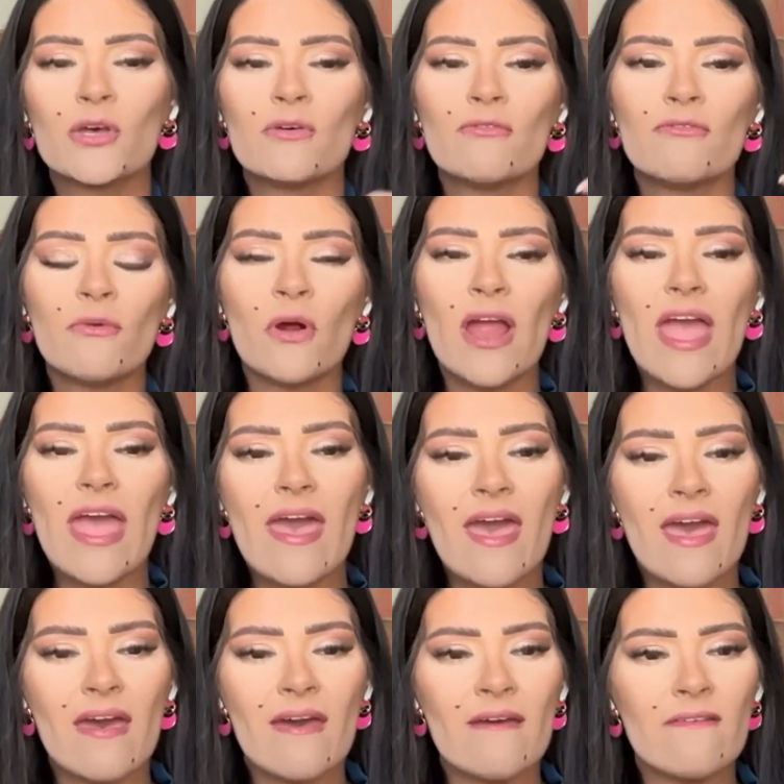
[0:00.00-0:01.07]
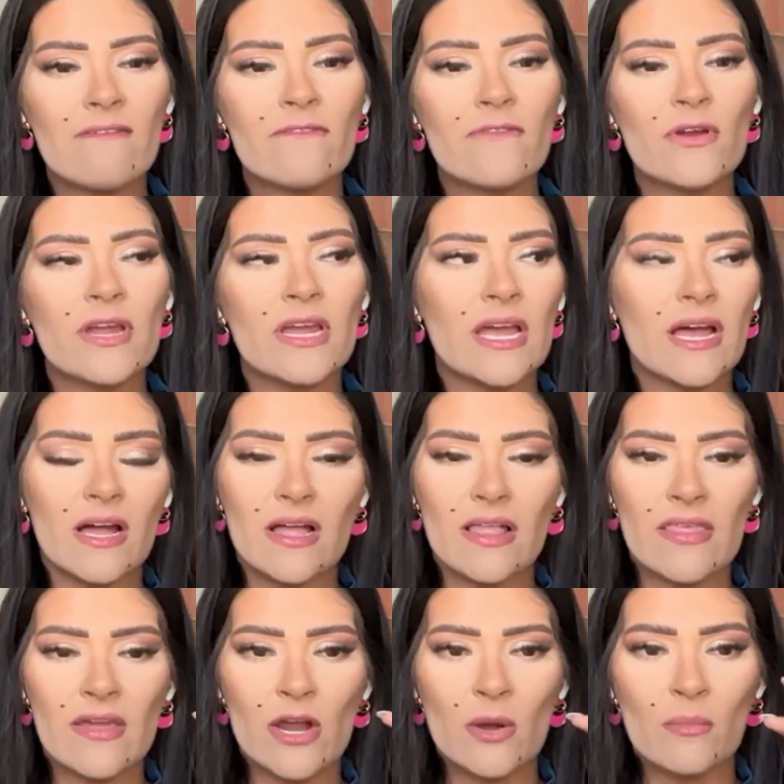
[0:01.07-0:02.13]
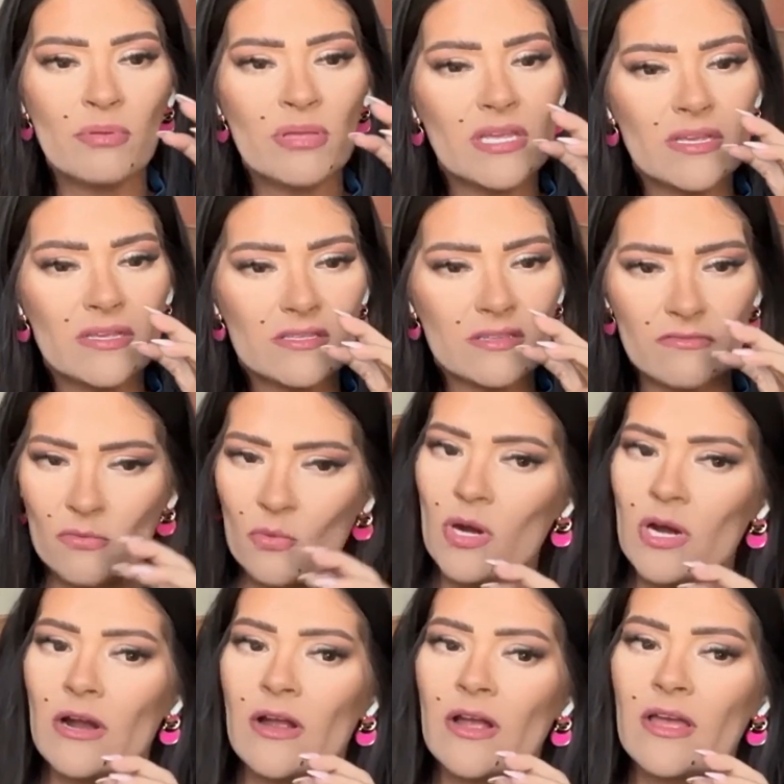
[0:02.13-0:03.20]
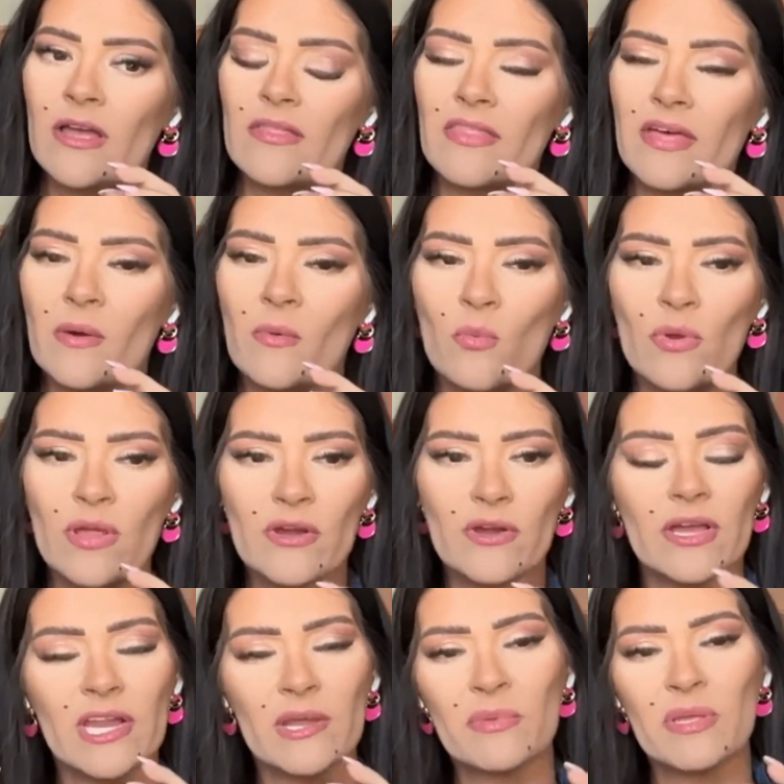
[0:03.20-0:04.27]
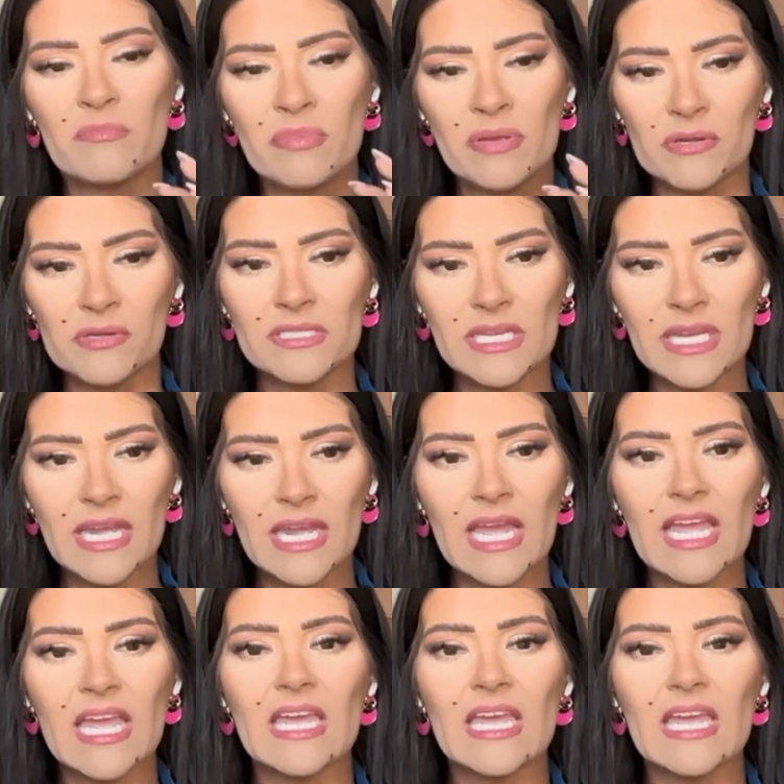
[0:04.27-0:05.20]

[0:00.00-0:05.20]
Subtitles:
for every other piece of work that we are going to be building.